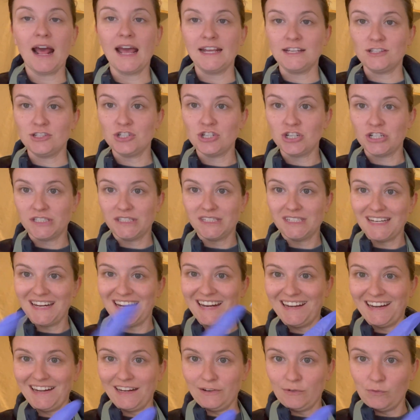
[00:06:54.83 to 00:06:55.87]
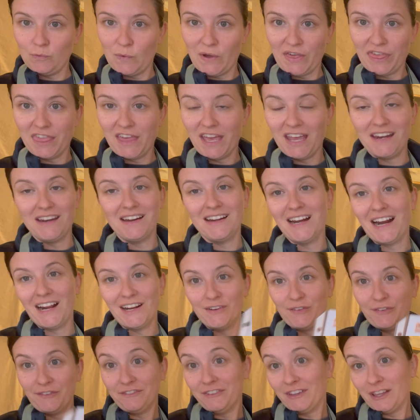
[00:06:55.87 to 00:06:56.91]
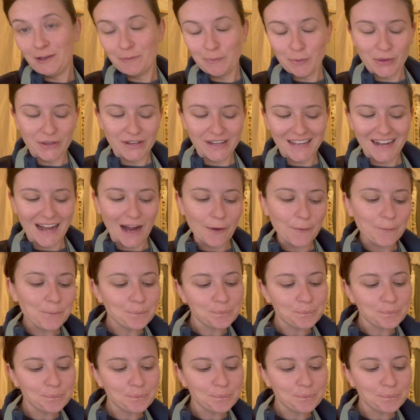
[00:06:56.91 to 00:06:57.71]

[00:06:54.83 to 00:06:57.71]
it's just hidden within, and I don't feel like pulling it out.